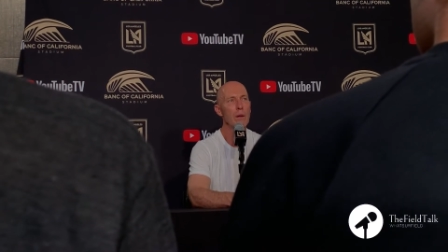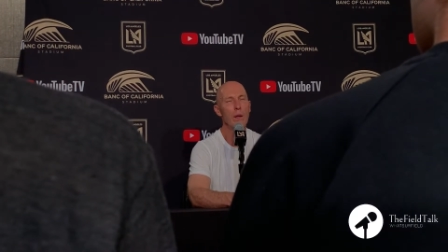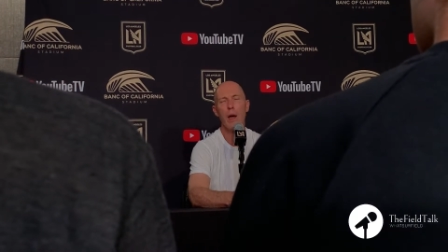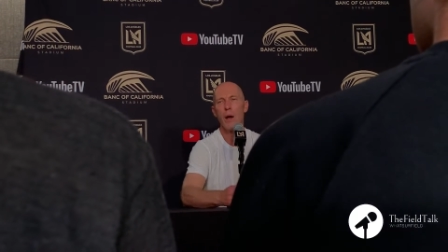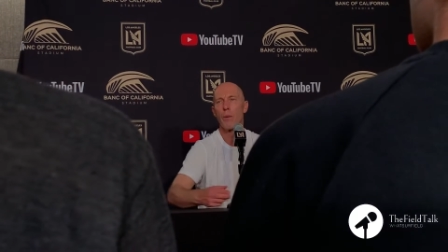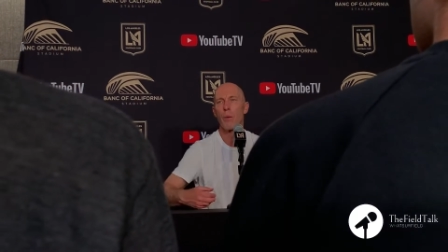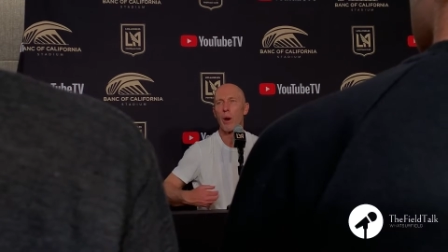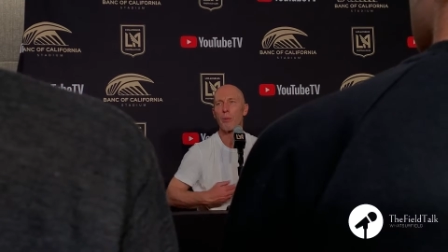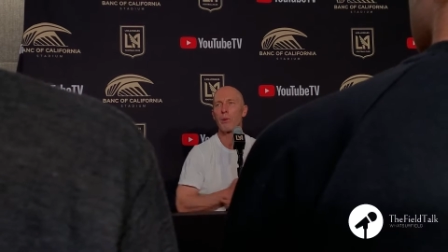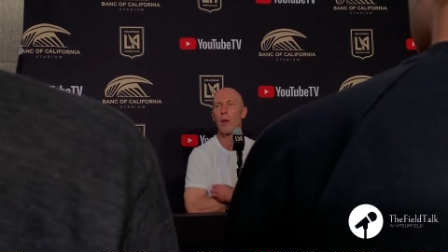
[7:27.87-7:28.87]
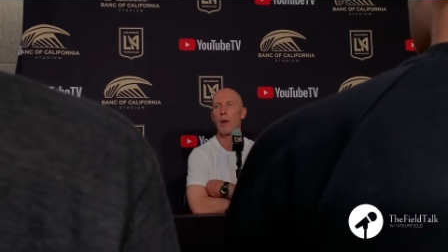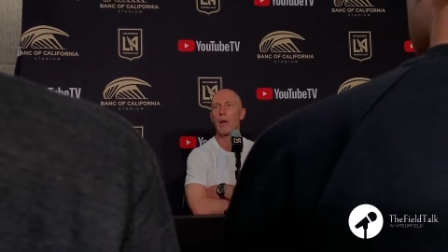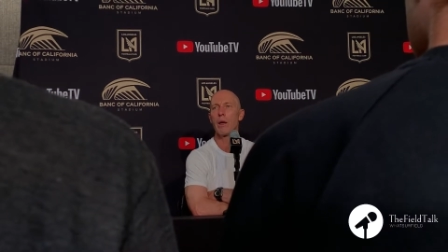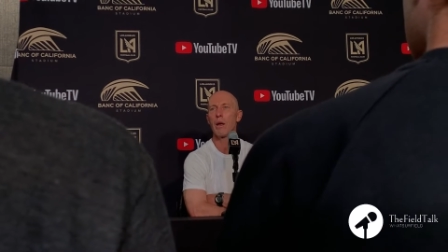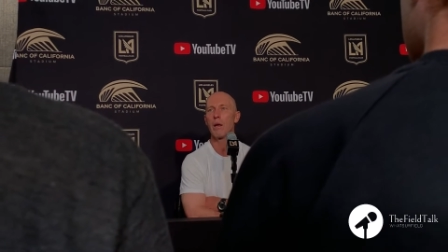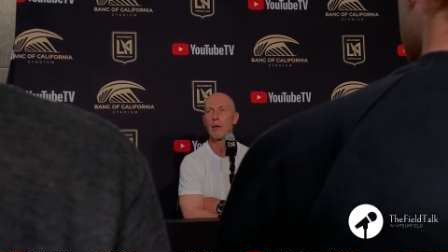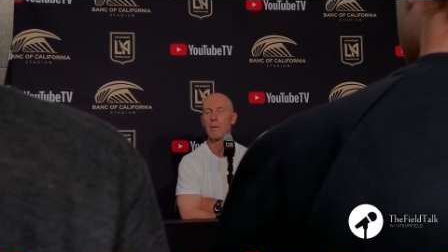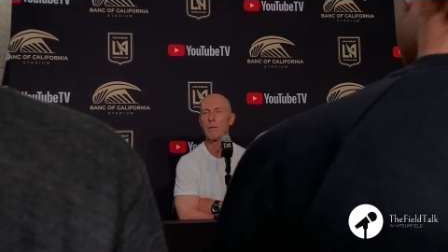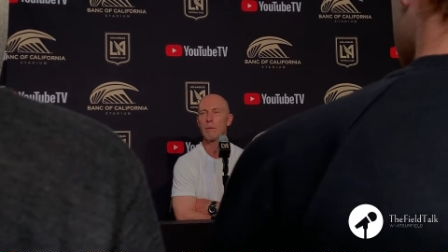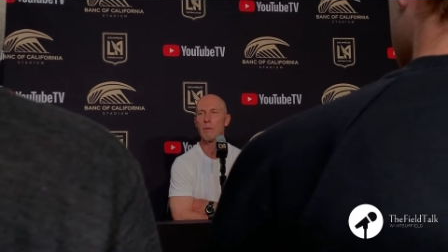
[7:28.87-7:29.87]
Yeah, we want to play
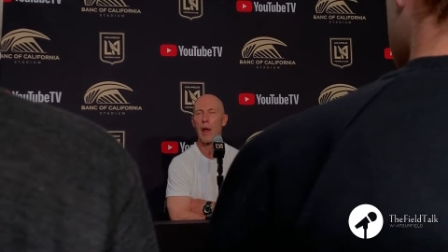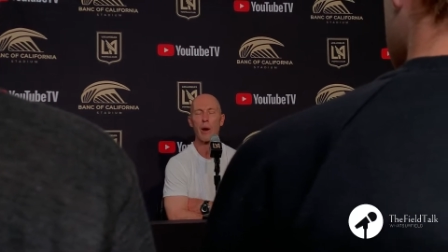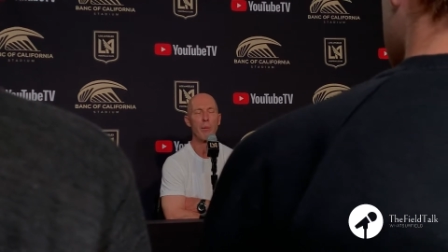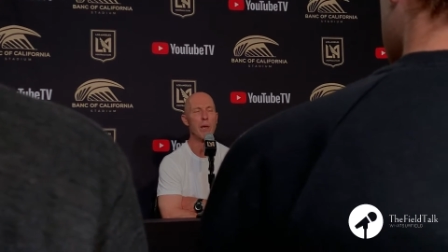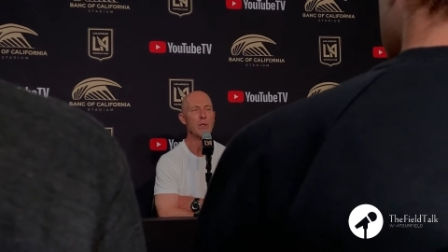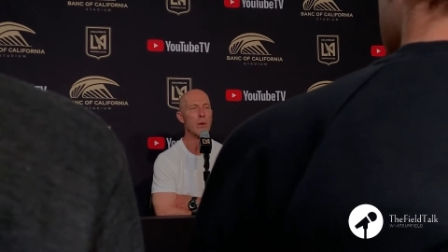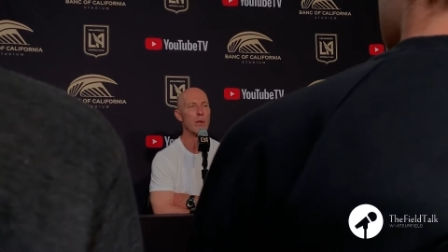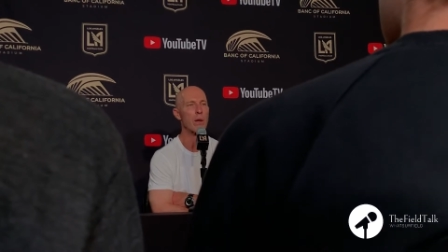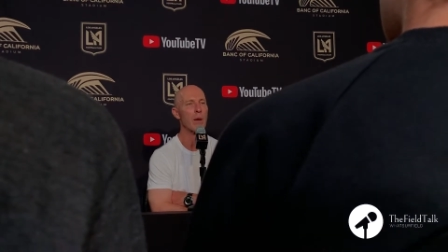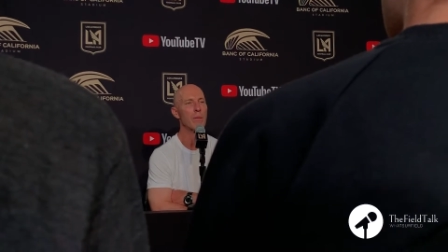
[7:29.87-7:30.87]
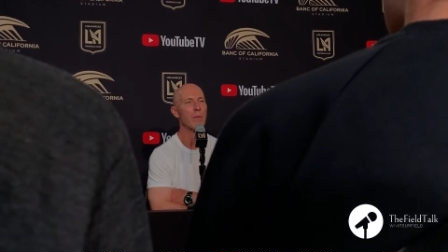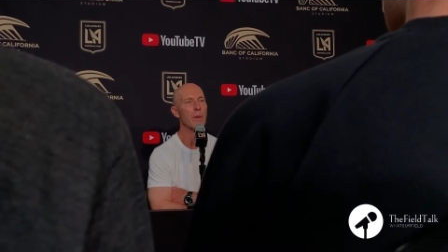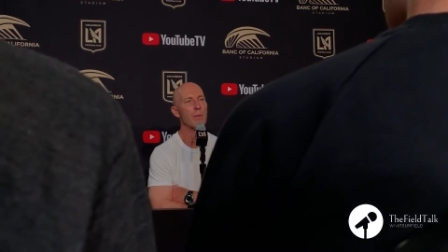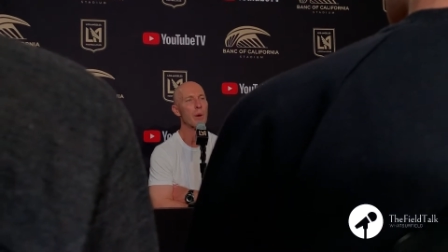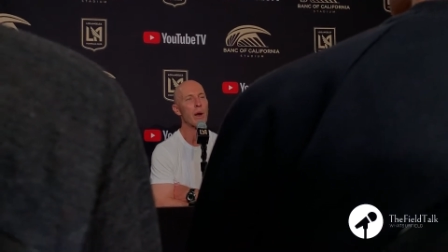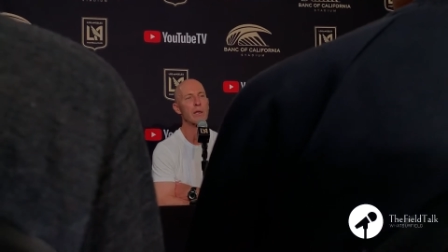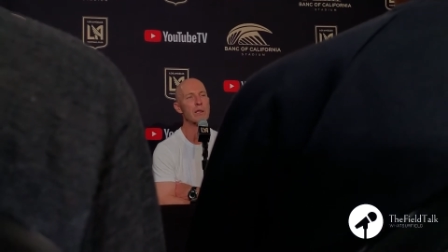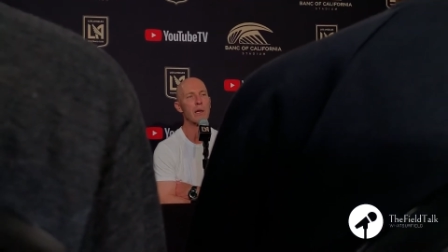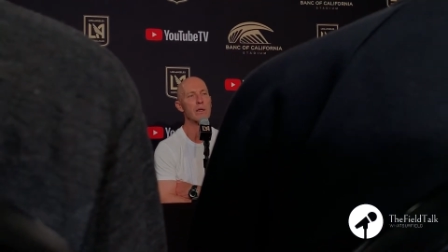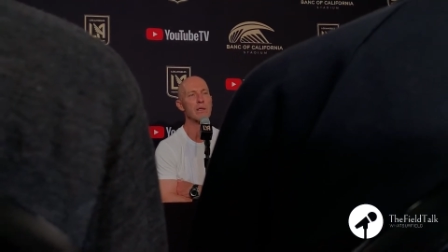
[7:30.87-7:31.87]
um, at our best all the time. But I
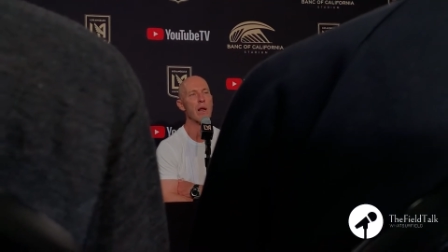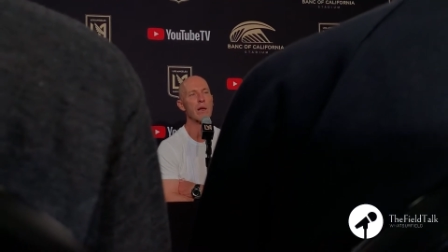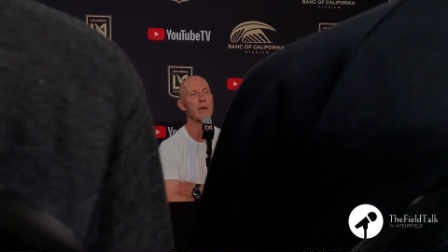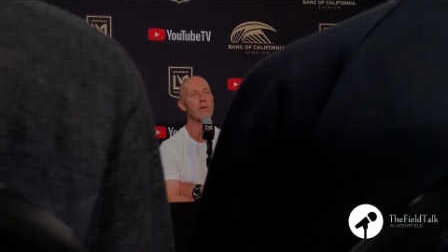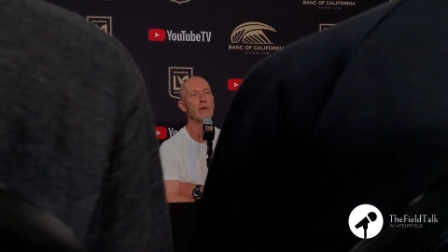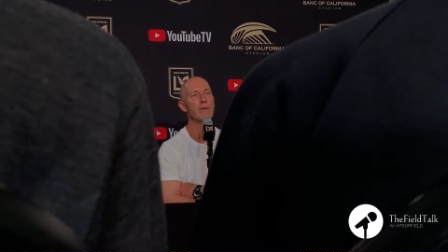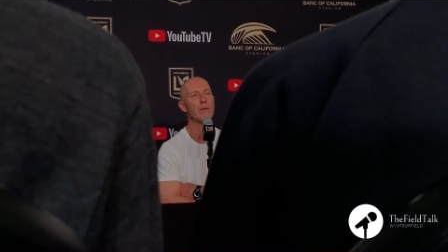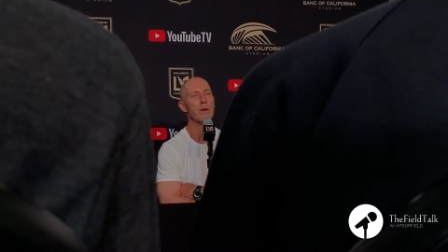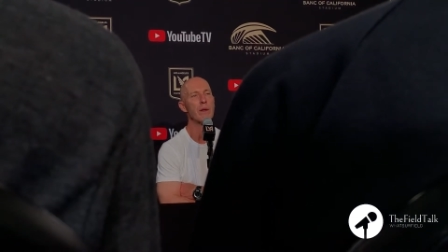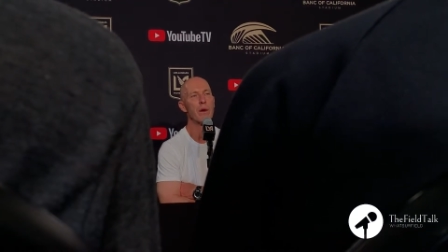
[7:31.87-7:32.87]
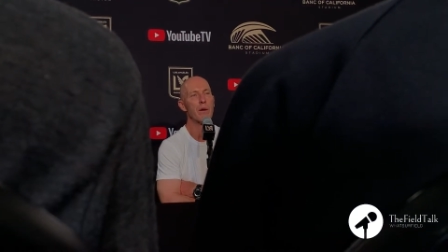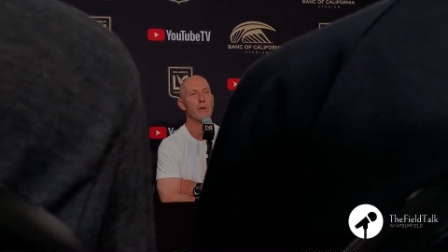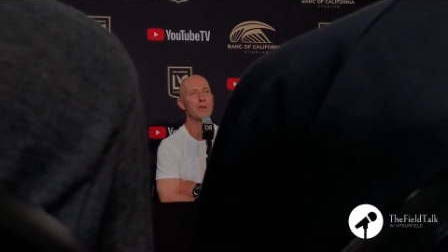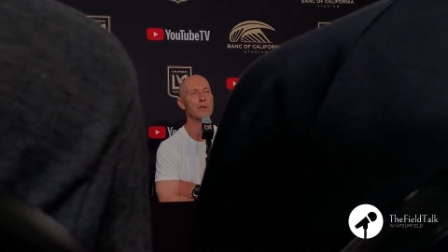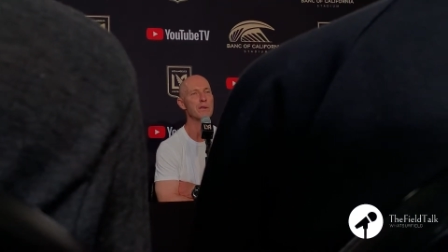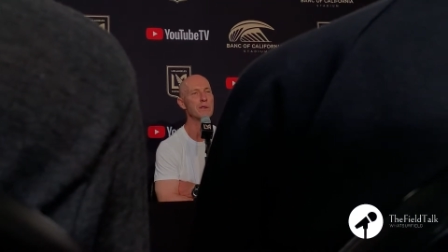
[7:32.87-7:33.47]
said it's not a given. You know, this